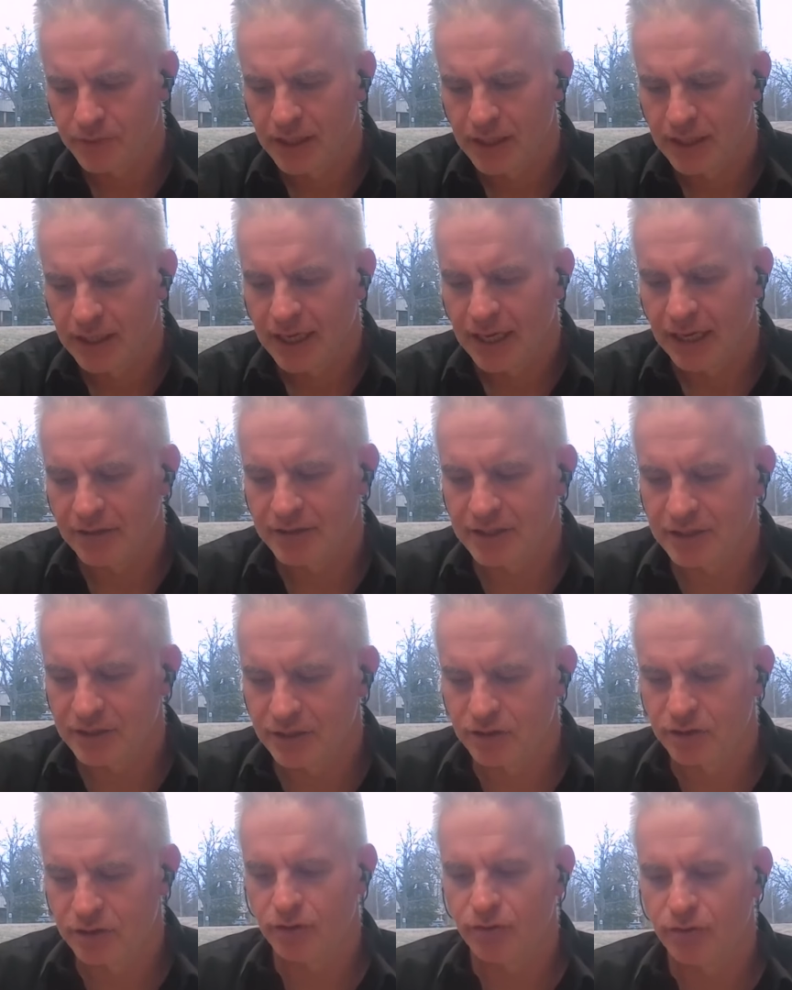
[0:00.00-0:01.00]
of
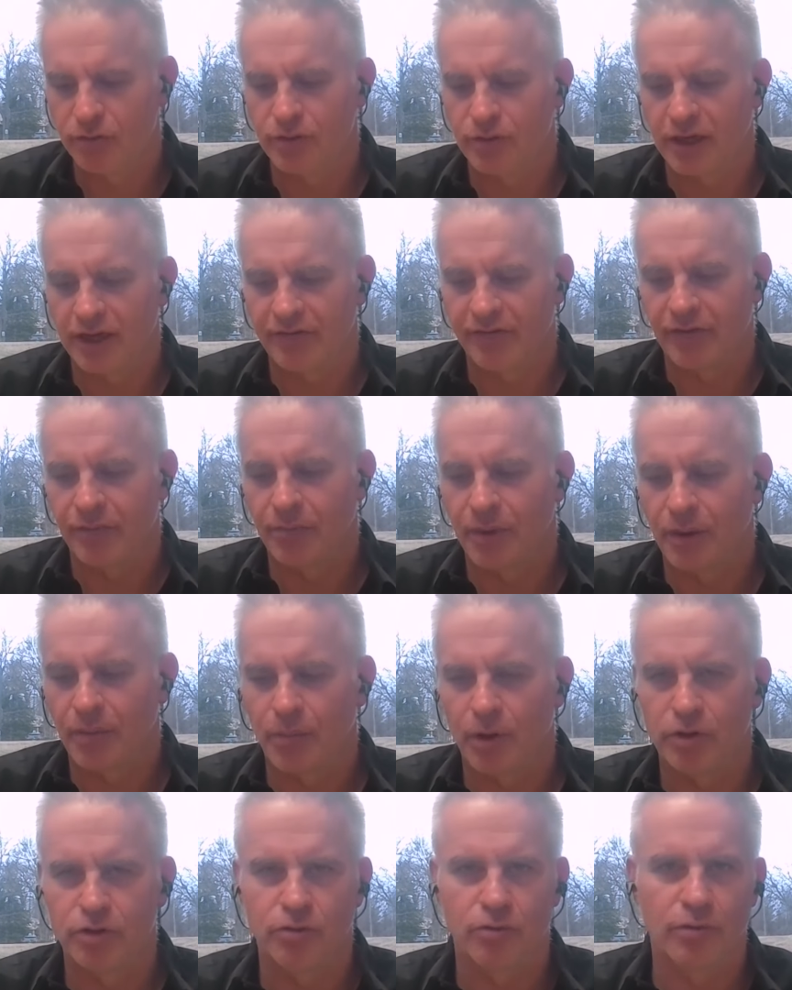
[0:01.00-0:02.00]
a
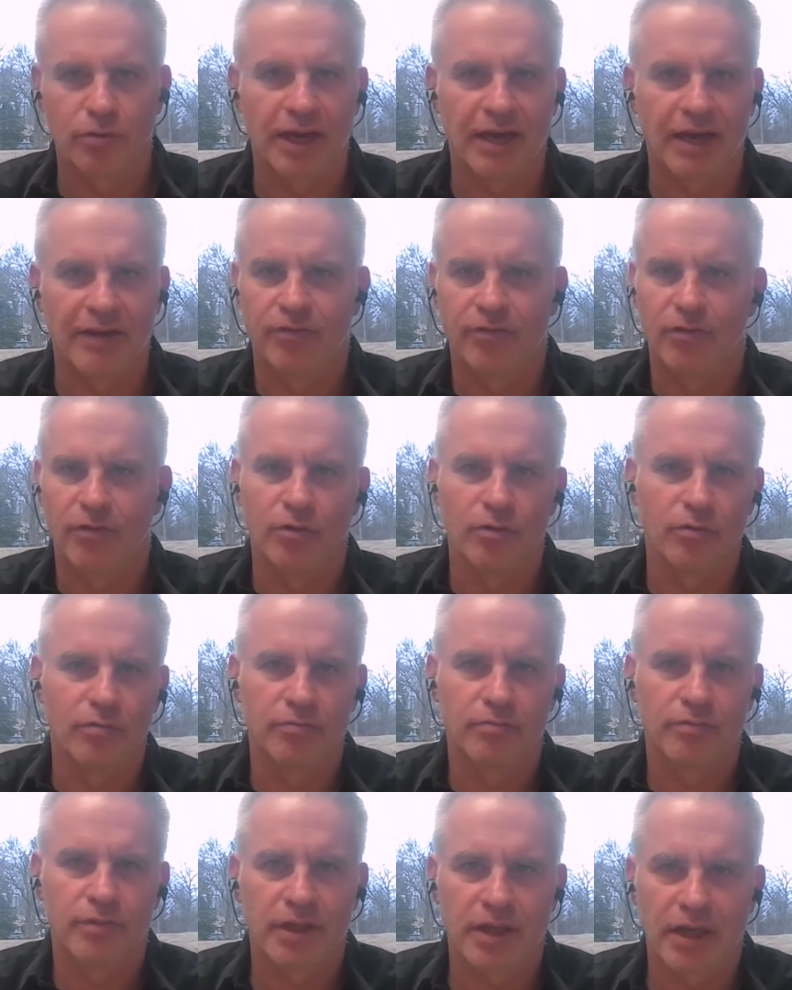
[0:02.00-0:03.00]
module level,
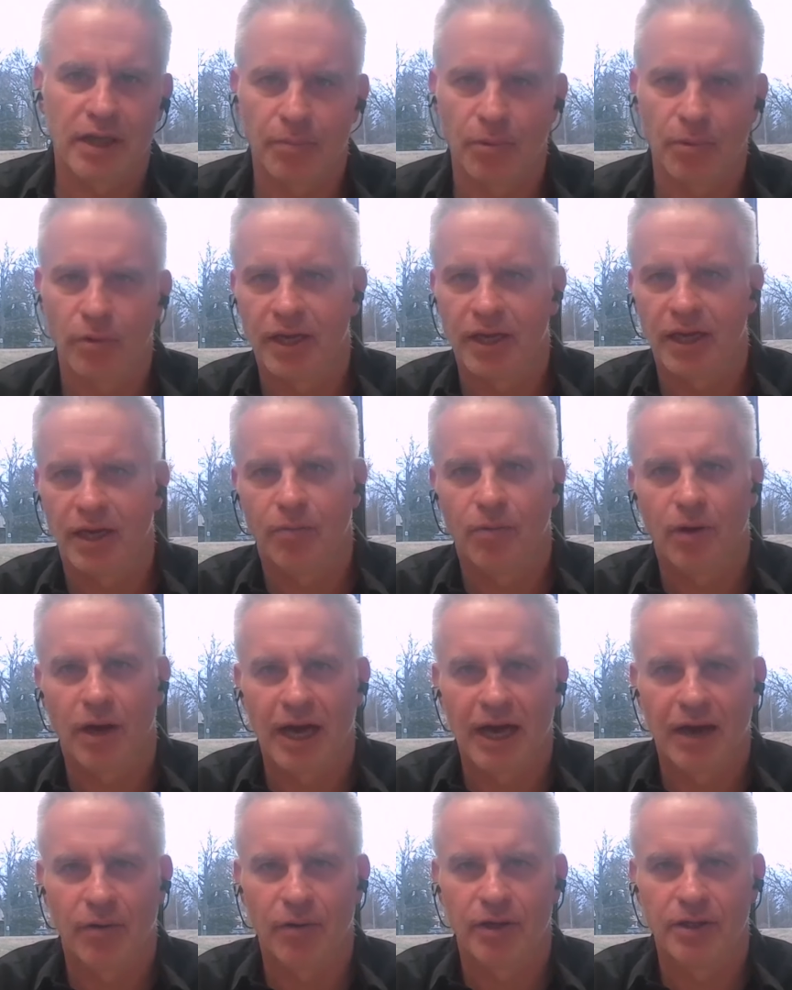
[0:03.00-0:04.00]
couple kilowatt
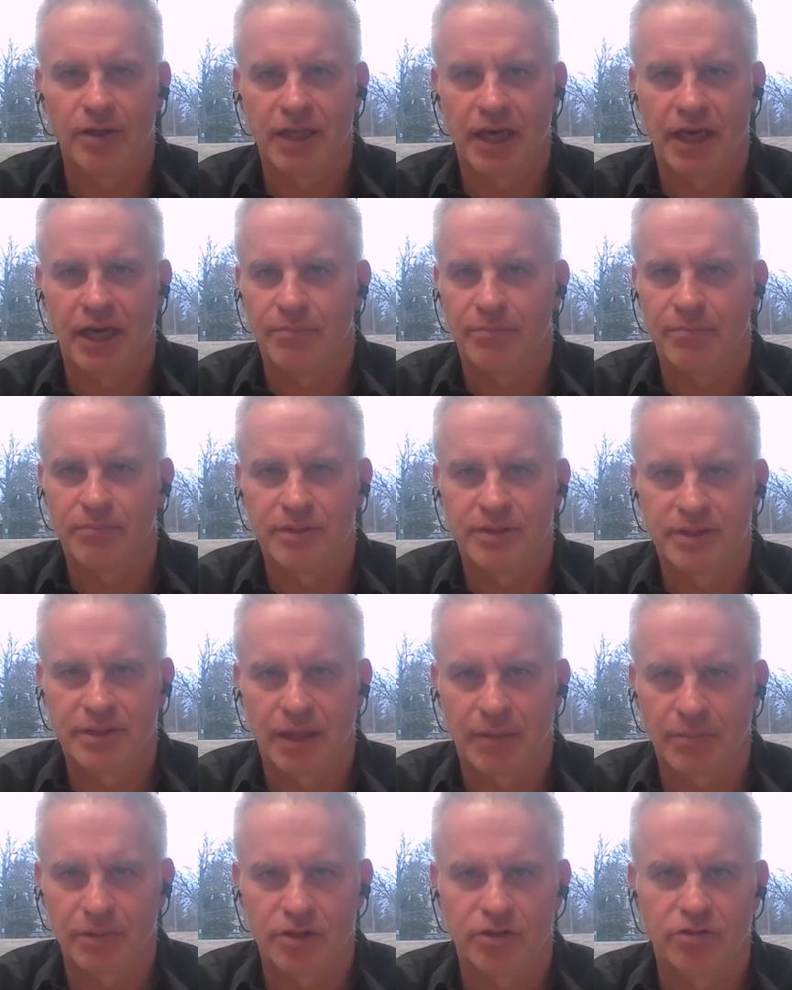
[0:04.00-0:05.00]
hour type
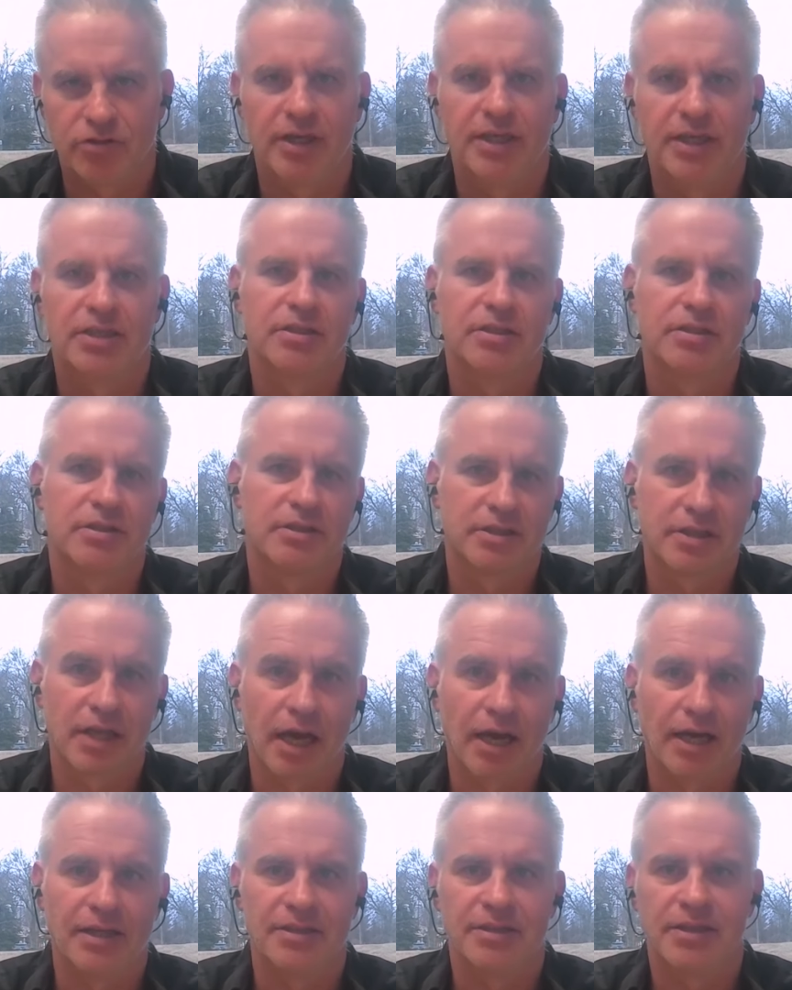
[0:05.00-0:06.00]
demonstration
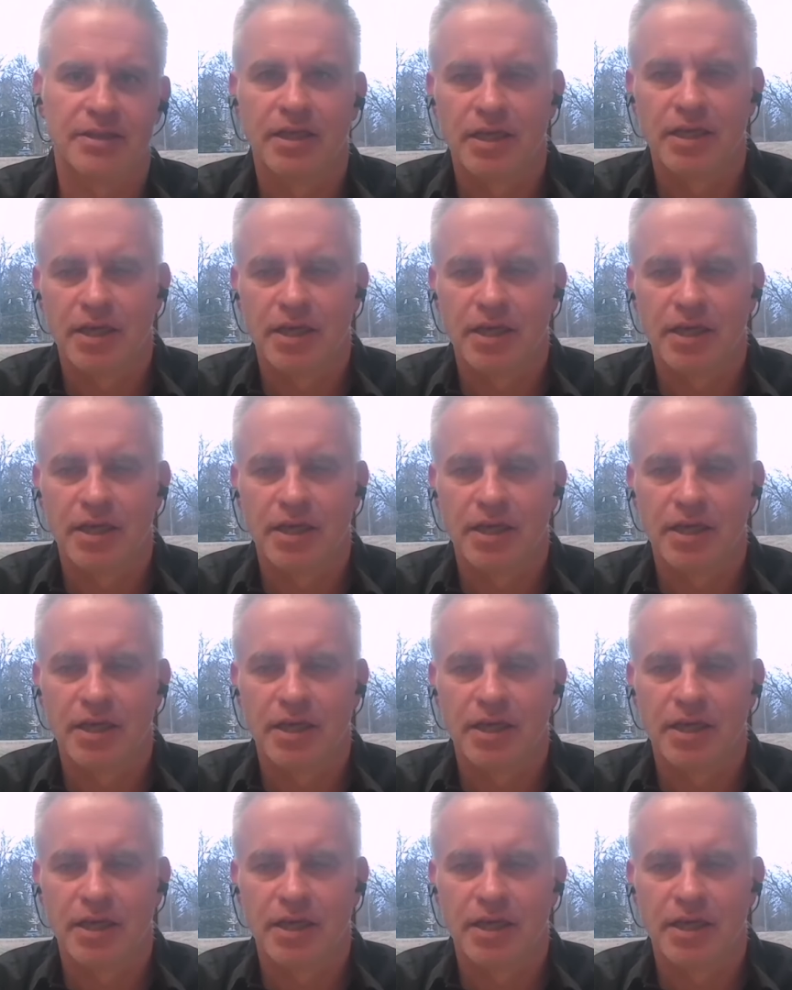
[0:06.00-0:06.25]
size.